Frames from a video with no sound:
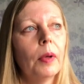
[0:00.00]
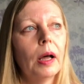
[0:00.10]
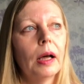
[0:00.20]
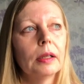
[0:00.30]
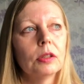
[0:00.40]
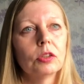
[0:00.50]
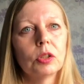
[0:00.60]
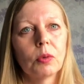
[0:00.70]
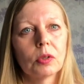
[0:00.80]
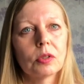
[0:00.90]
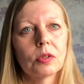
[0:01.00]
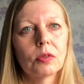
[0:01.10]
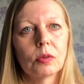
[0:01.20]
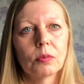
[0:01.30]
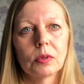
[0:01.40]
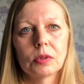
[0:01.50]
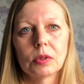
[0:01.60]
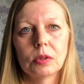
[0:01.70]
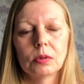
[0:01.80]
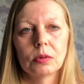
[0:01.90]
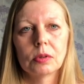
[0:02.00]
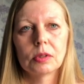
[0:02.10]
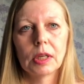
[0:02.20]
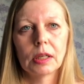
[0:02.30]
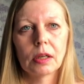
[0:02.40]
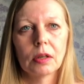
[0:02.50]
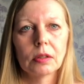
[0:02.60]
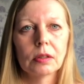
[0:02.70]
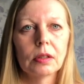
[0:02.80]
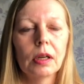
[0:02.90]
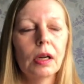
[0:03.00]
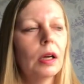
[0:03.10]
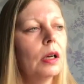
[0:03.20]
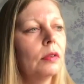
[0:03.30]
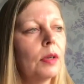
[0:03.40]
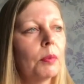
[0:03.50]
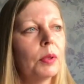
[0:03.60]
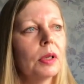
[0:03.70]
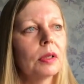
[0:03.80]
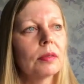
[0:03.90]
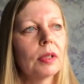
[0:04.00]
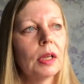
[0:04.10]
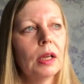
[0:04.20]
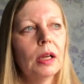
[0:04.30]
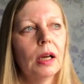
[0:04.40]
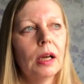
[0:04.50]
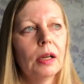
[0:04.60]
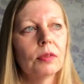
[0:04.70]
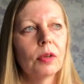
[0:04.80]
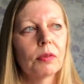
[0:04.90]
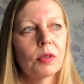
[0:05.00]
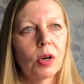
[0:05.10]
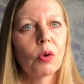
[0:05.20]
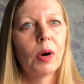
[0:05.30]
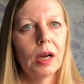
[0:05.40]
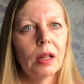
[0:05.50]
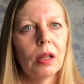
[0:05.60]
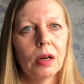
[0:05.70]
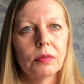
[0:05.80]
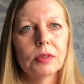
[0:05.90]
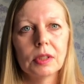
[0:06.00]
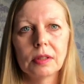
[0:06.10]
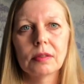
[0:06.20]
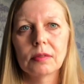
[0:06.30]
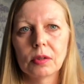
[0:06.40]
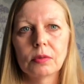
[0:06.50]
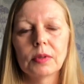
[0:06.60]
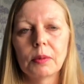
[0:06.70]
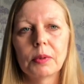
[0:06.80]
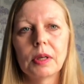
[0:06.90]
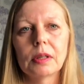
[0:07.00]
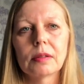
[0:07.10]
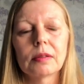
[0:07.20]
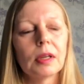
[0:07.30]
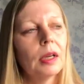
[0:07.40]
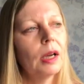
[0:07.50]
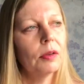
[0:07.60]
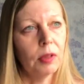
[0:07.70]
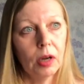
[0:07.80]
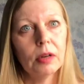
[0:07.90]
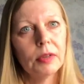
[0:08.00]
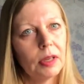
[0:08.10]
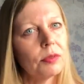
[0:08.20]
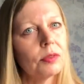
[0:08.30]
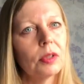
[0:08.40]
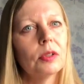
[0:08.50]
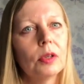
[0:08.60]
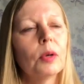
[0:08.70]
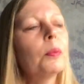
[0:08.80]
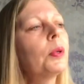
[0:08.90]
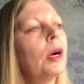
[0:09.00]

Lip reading: And she wanted someone to take on her fabrics, so I've got quite a lot of Denise's old fabrics. A lot of it I've sewn up.